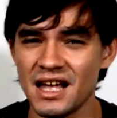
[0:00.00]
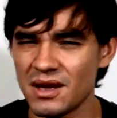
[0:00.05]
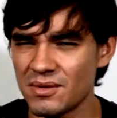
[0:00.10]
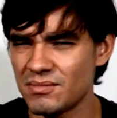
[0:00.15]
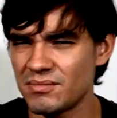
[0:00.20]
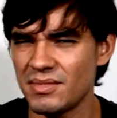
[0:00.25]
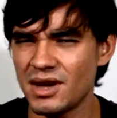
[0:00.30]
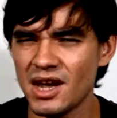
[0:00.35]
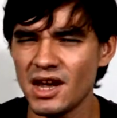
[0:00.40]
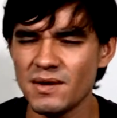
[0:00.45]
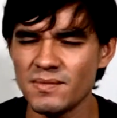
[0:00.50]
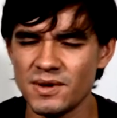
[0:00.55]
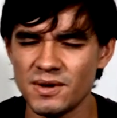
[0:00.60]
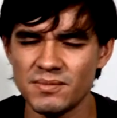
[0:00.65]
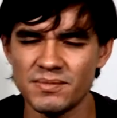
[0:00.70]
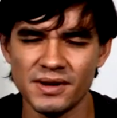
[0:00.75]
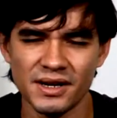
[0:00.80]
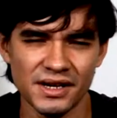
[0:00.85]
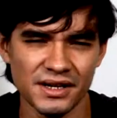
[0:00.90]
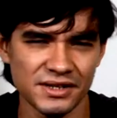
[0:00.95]
Maybe
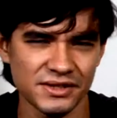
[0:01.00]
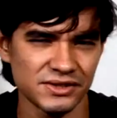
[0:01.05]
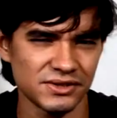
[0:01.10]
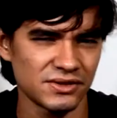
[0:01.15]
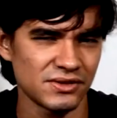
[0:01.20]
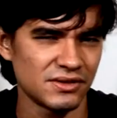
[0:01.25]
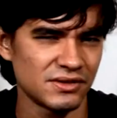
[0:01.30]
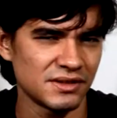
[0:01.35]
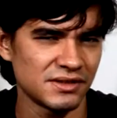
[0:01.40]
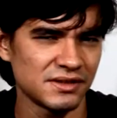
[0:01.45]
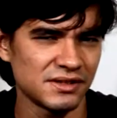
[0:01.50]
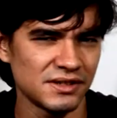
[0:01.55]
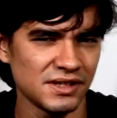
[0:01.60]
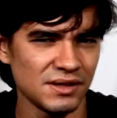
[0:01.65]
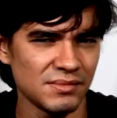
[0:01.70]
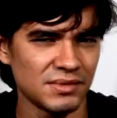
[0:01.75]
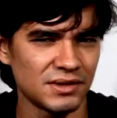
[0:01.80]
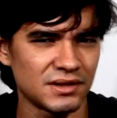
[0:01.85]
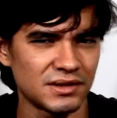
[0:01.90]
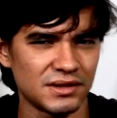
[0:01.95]
based on a
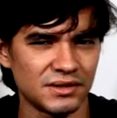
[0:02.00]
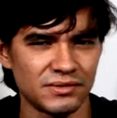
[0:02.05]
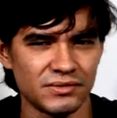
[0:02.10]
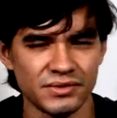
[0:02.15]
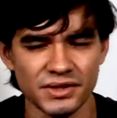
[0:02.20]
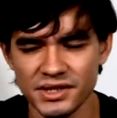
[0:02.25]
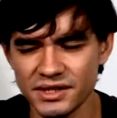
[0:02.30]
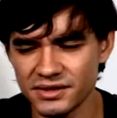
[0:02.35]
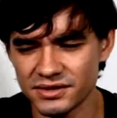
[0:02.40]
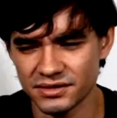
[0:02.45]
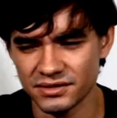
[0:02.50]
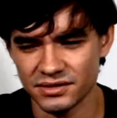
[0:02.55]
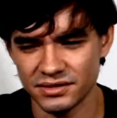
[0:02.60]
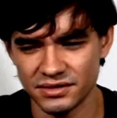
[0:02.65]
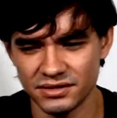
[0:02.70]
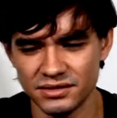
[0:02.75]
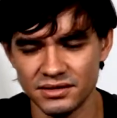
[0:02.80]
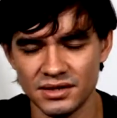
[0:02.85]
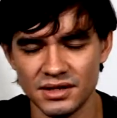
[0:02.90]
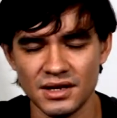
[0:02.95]
similar
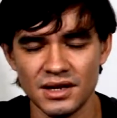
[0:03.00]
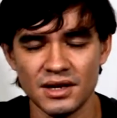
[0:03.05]
reasoning,